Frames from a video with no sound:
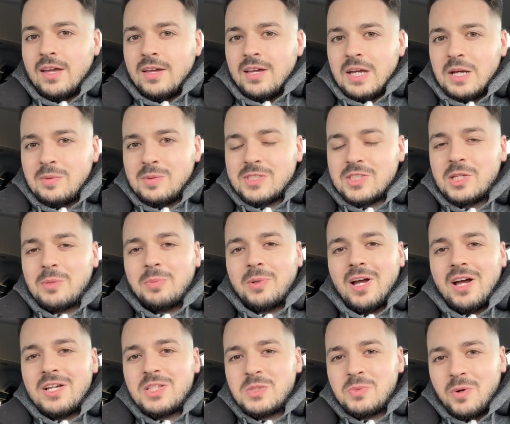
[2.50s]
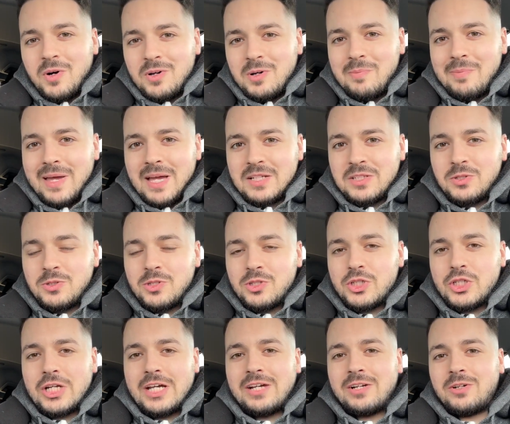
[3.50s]
Hey, what's up, guys? Welcome back to the
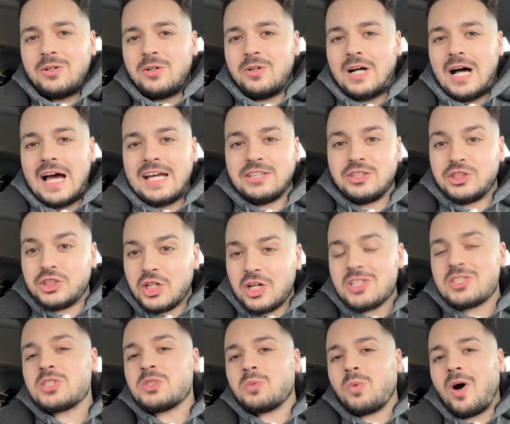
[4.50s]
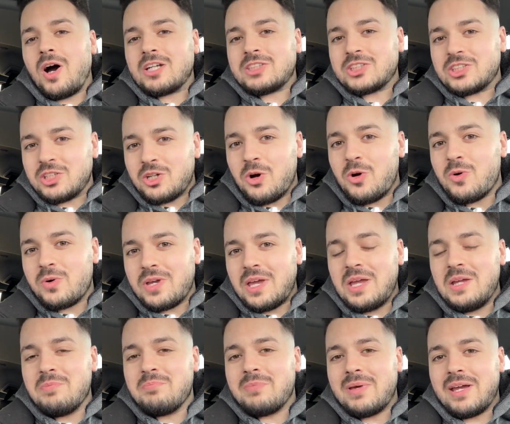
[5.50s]
channel. I just watched
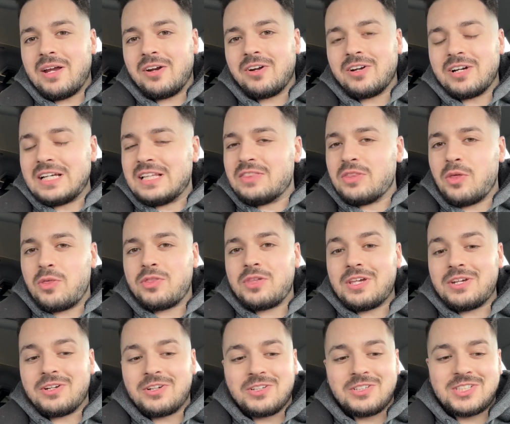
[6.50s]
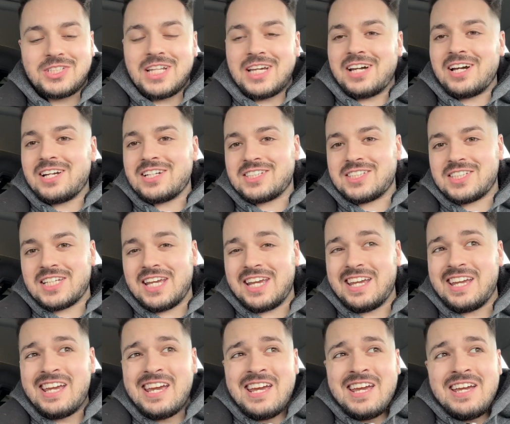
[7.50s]
Cocaine Bear in the theaters, and I gotta
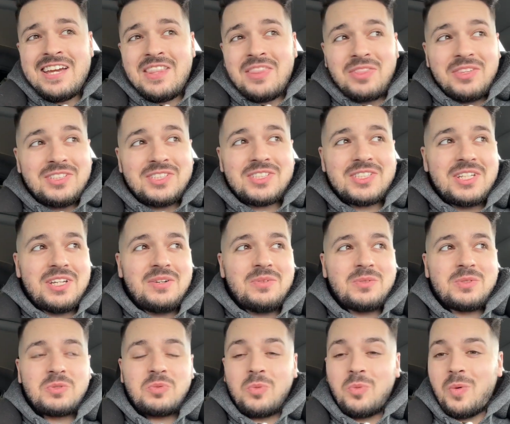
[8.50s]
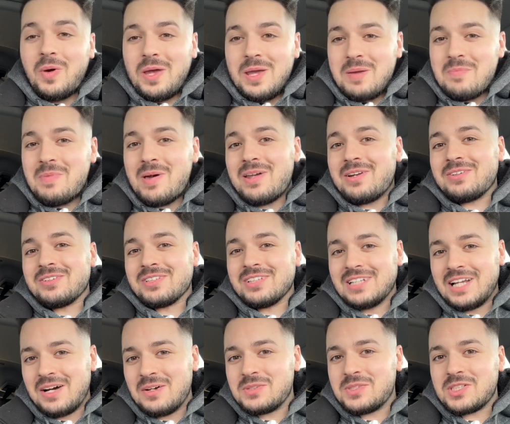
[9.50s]
say, this thing was way better
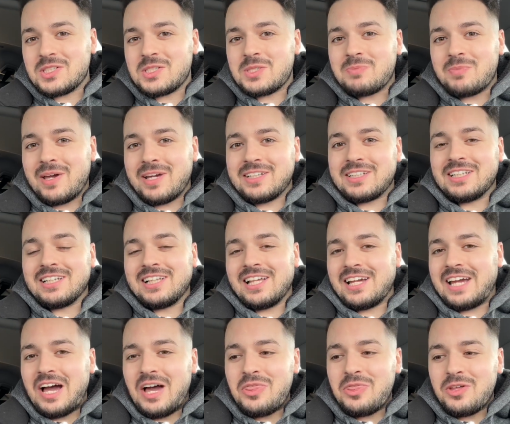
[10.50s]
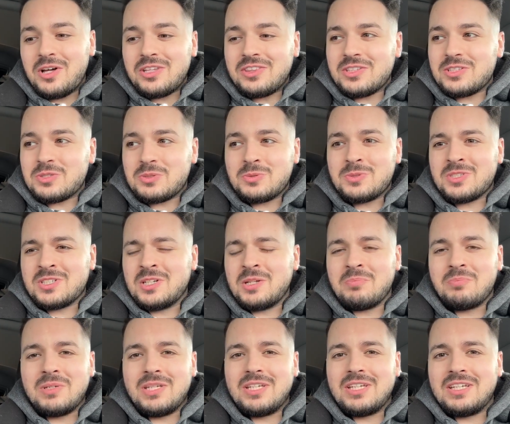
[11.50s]
than I was expecting. Like, I thought this was gonna
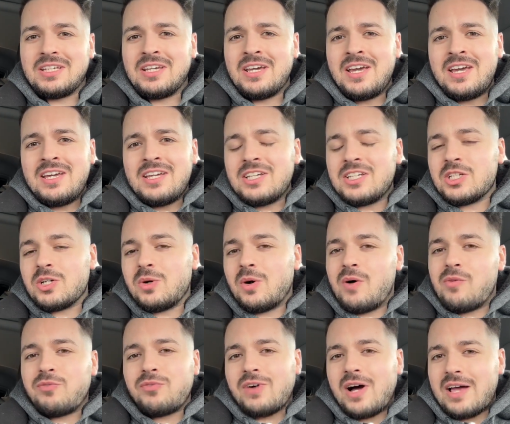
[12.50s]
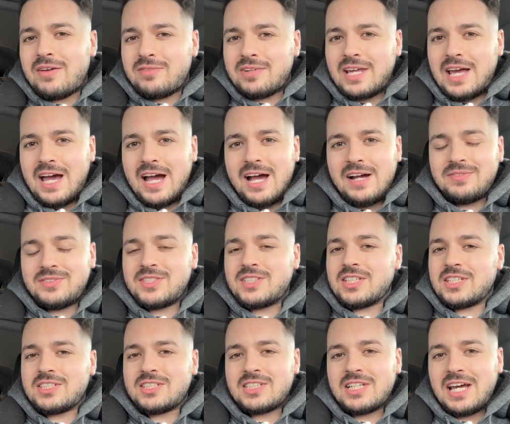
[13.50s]
be, you know, a 5.5,
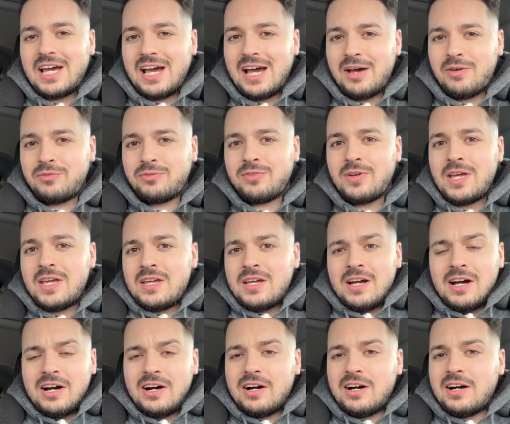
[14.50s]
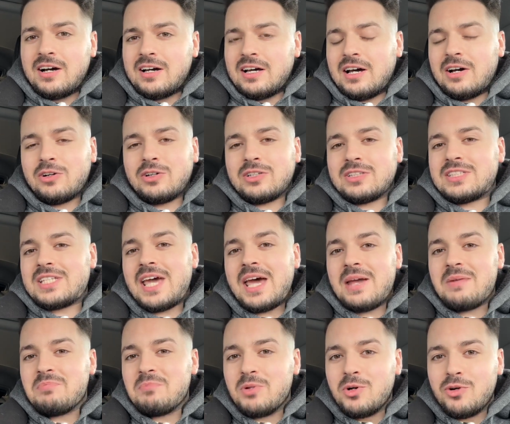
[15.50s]
6.5 out of
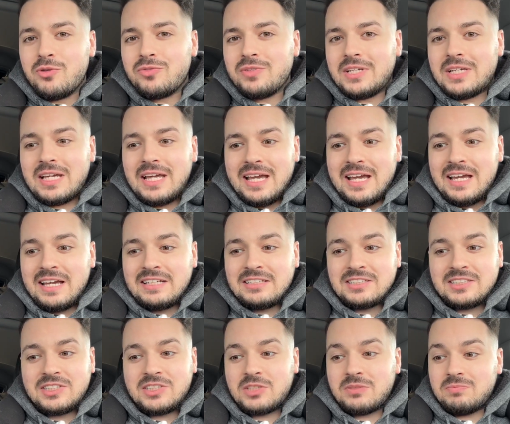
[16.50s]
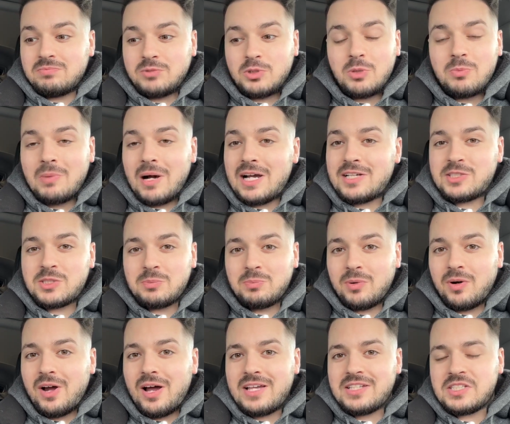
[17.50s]
10 movie, and to my
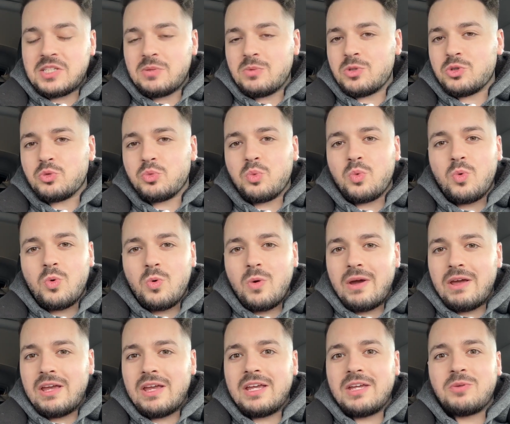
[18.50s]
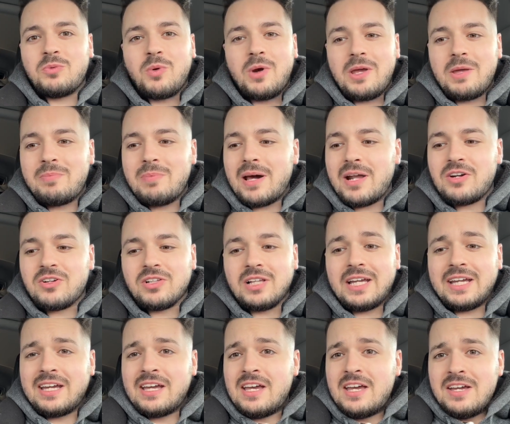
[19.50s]
surprise, it was way, way better.
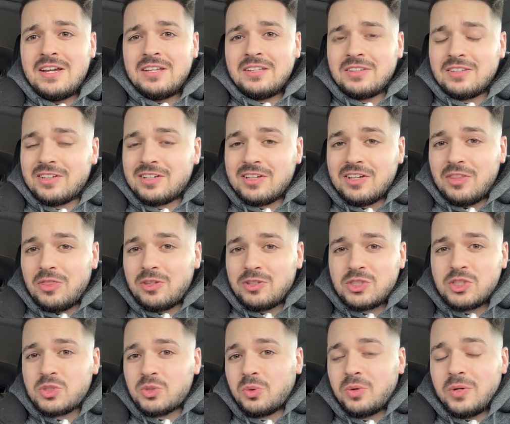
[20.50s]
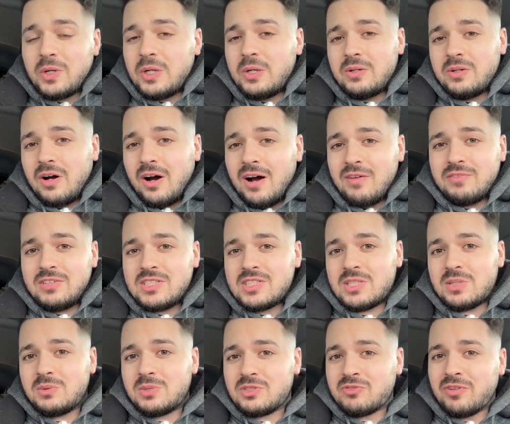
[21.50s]
Like, the story
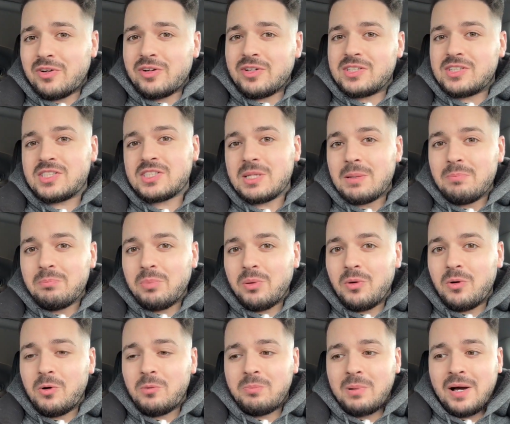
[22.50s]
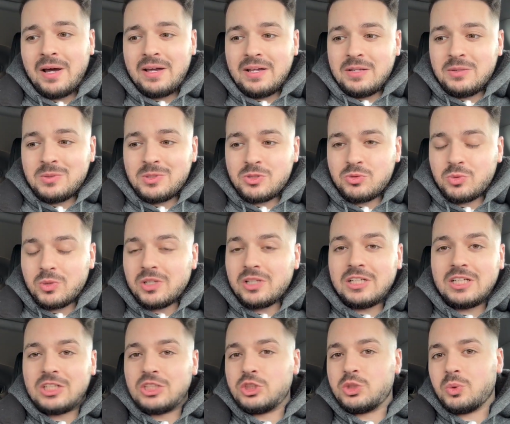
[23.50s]
obviously was very simple, but it was
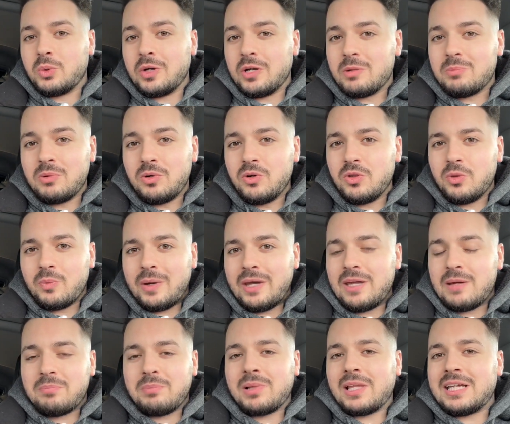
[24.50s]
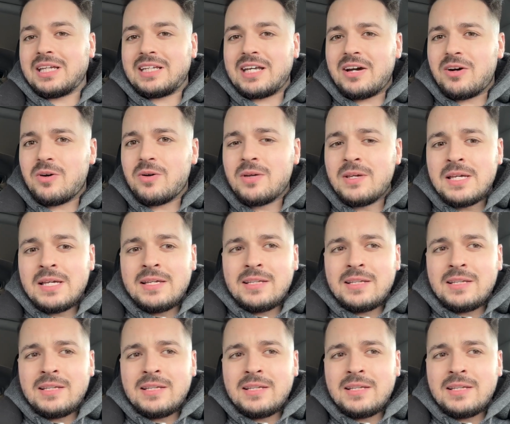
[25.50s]
really enjoyable the way it played out.